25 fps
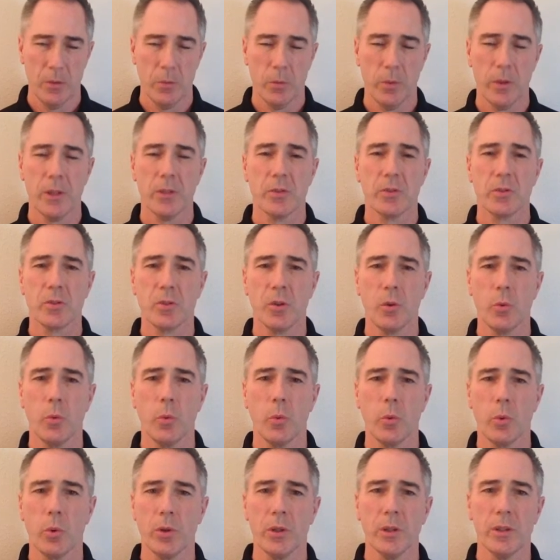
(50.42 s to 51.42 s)
We get so
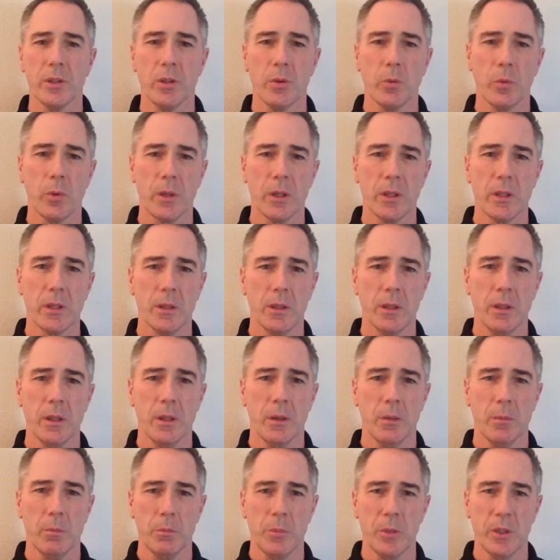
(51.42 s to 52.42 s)
worried that we're going to
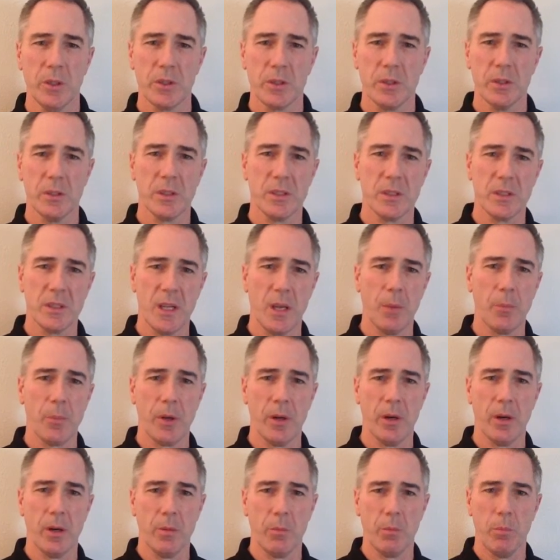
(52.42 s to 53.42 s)
miss a step
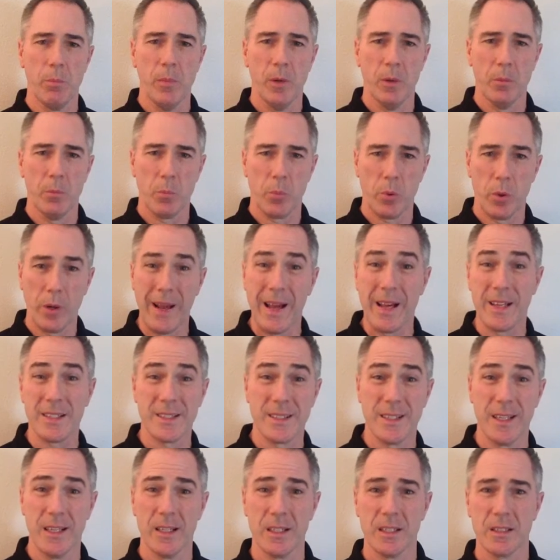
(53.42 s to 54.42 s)
in our
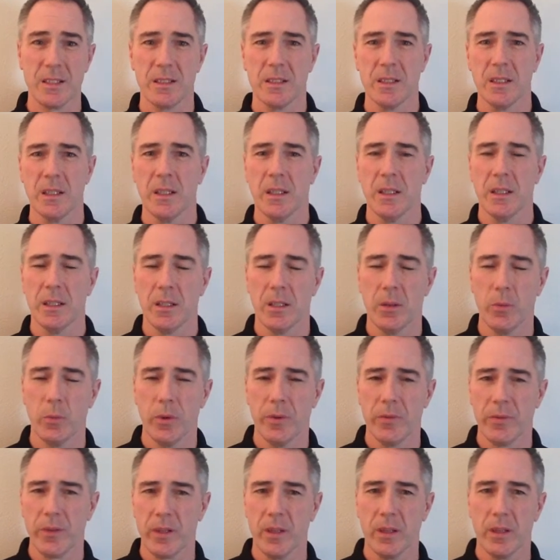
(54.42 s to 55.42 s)
process that
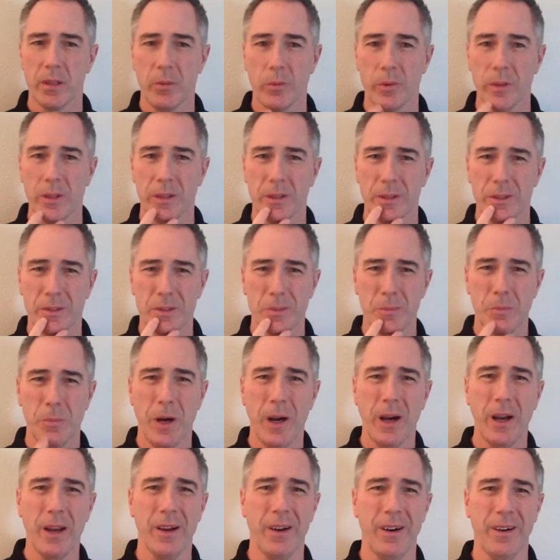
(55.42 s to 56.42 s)
we forget that we need to
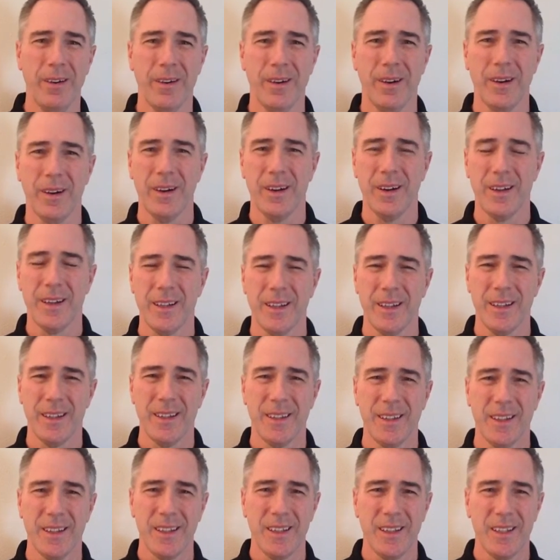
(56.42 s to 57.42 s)
smile.
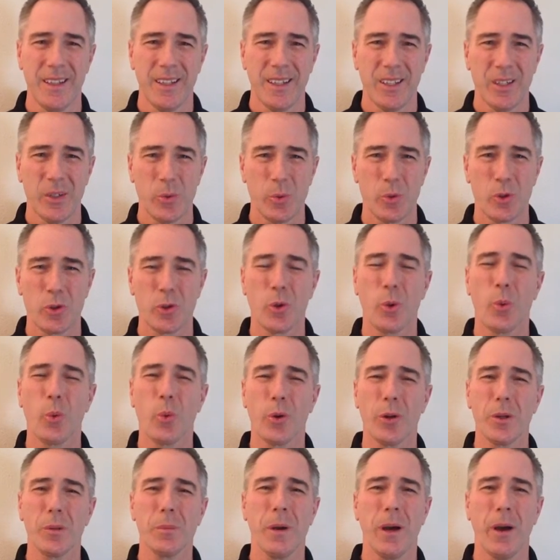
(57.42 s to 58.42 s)
We're so
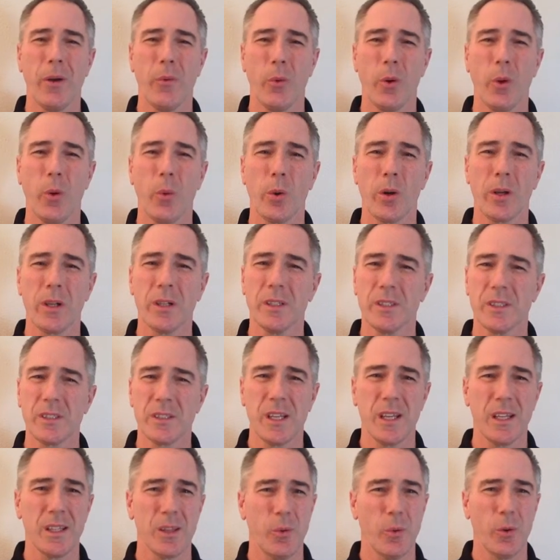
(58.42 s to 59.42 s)
worried about what we're going to
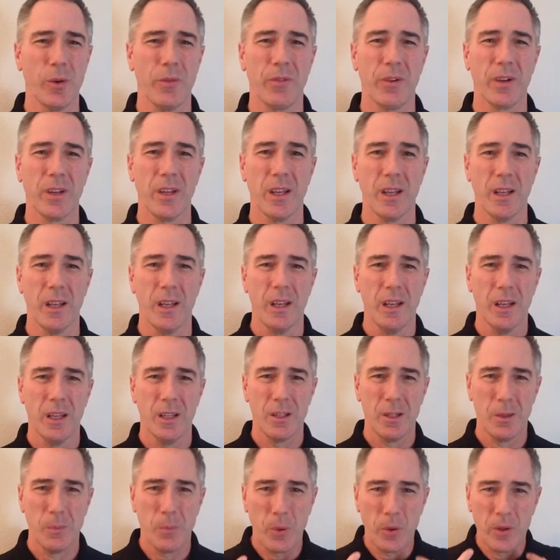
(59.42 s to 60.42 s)
say that we forget
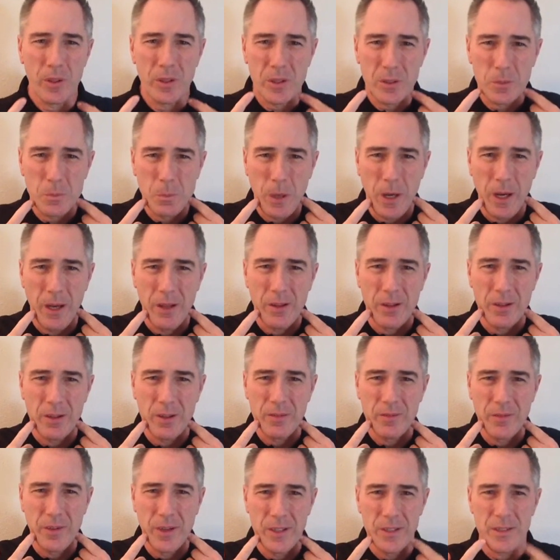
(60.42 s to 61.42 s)
to put a smile on
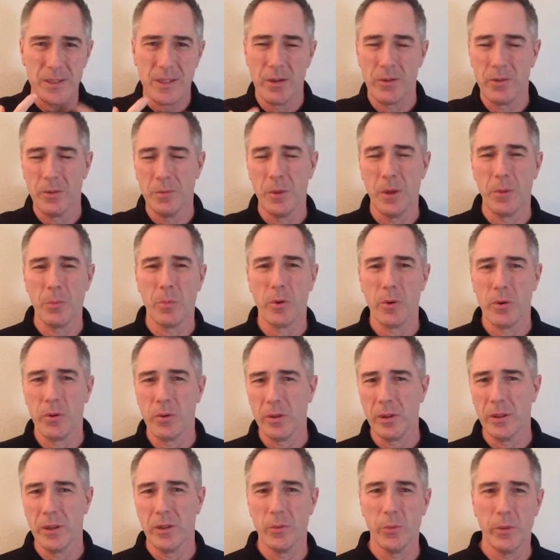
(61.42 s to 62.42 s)
our face. Now remember
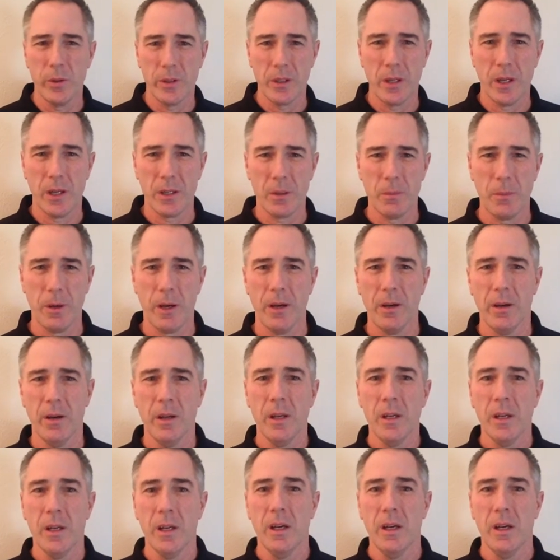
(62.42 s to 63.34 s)
earlier we talked about